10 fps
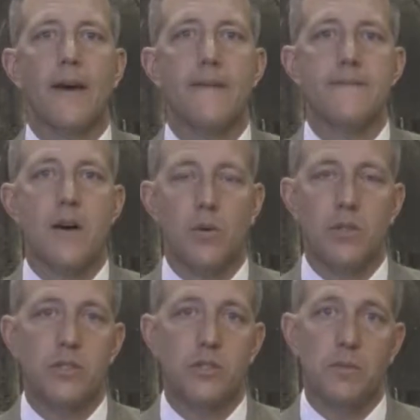I
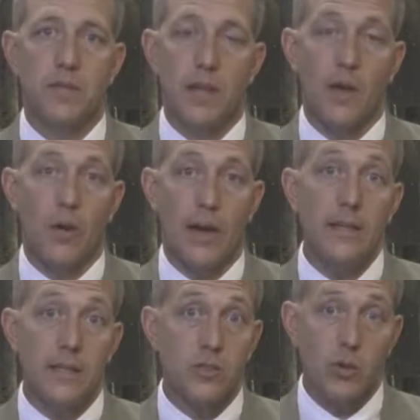want you simply to take a
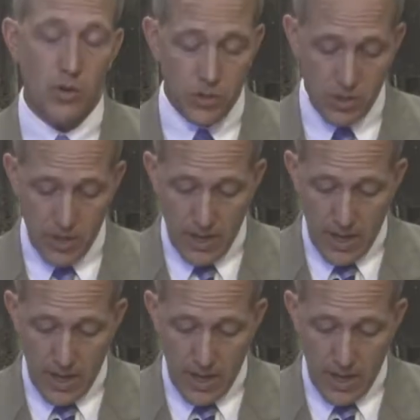discourse